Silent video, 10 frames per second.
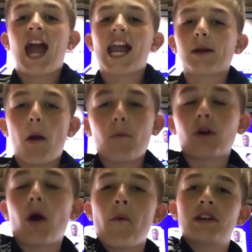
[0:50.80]
Anyway, we'll
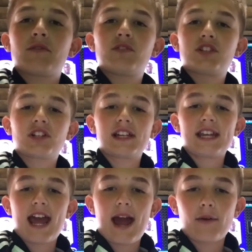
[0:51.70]
go individually
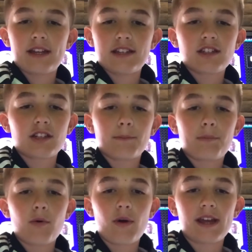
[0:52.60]
now into the
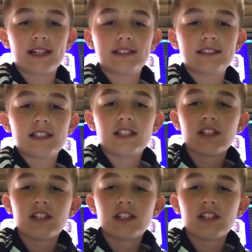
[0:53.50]
points.